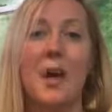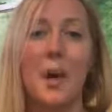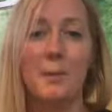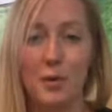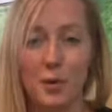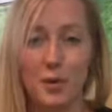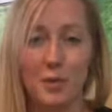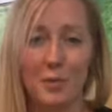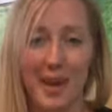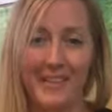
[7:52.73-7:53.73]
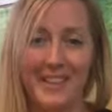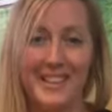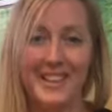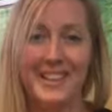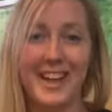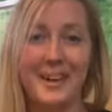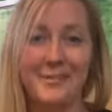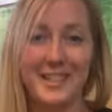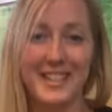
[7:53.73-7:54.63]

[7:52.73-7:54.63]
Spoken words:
emotional balance in every